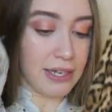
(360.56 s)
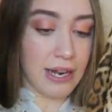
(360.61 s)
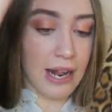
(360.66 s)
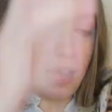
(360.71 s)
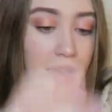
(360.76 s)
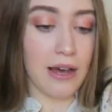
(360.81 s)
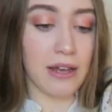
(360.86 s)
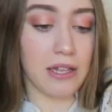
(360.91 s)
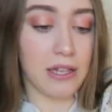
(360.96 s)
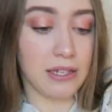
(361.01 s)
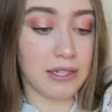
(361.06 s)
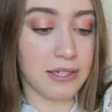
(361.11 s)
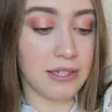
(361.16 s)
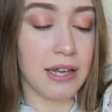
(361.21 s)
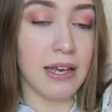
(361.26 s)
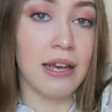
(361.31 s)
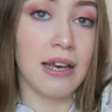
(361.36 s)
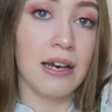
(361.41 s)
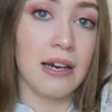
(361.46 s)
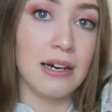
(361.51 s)
and it has
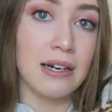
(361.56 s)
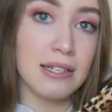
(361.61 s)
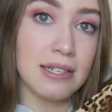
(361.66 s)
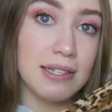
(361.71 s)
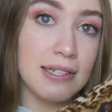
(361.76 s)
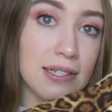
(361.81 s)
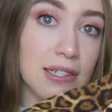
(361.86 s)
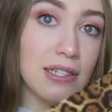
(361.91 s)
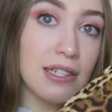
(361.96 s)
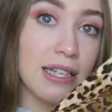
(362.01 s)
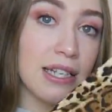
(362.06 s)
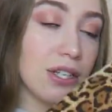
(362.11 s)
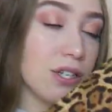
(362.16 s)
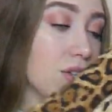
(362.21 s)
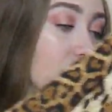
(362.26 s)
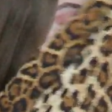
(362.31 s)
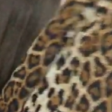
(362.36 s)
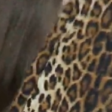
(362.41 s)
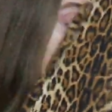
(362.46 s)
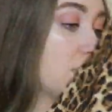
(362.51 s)
a slit
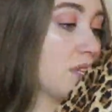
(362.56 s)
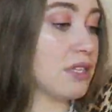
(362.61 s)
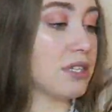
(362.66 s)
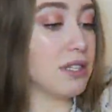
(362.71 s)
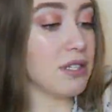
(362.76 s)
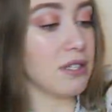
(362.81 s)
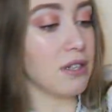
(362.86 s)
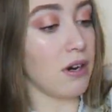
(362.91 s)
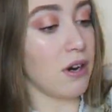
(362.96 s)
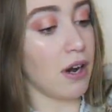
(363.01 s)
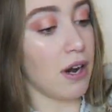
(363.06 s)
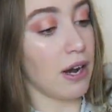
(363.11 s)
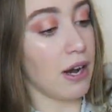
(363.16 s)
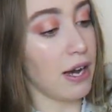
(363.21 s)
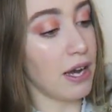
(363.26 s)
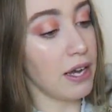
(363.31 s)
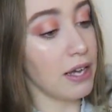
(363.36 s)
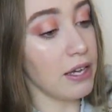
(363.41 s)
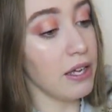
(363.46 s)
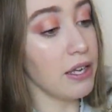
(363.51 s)
on this
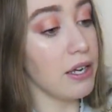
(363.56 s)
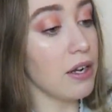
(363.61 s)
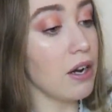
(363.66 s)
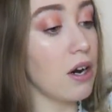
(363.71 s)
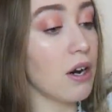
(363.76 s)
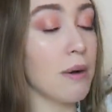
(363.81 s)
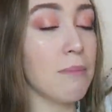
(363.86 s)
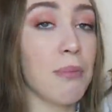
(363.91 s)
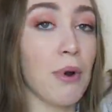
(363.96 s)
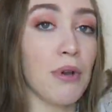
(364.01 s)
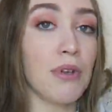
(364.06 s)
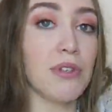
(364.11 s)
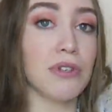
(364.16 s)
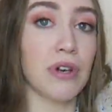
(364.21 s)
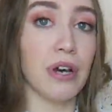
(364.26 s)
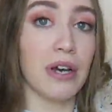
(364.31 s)
side. Oh, both